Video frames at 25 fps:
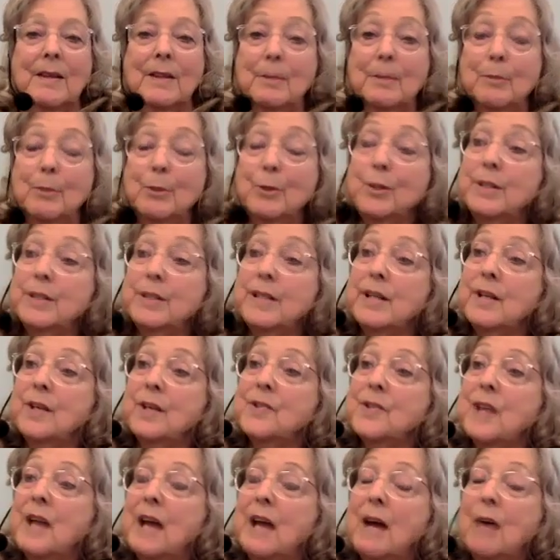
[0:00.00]
The Buddha
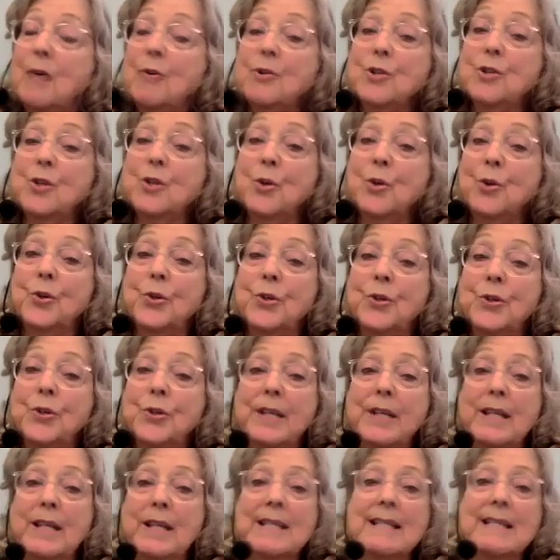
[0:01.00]
tells a householder
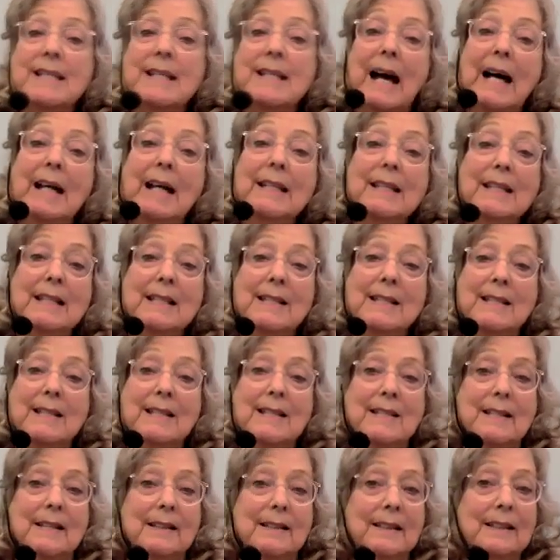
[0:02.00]
that it's not
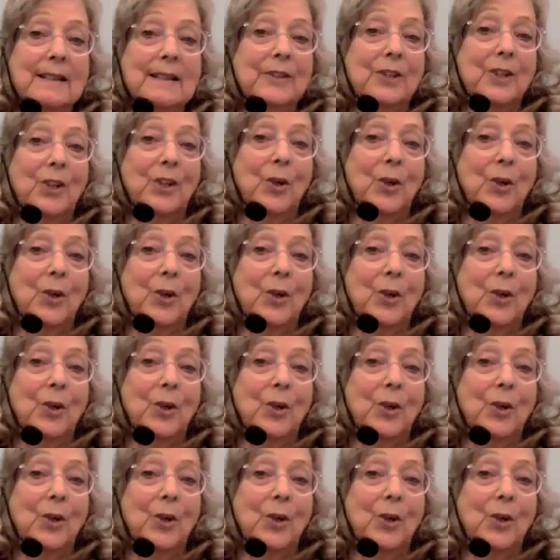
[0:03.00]
easy to lead